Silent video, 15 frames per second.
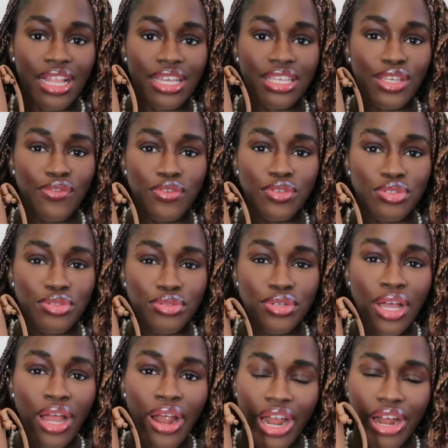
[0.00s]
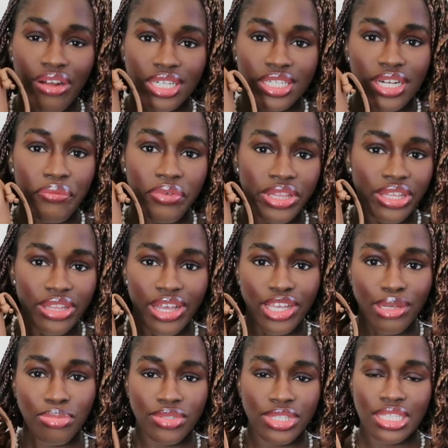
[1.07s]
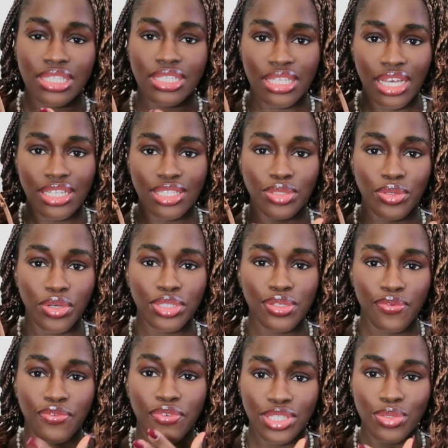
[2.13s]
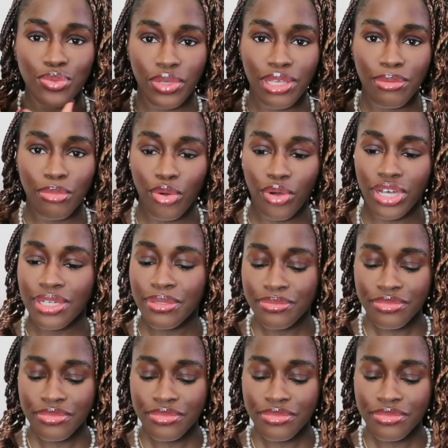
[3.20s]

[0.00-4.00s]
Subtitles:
Like if you do arrange everything that you put inside, it's going to fit way more.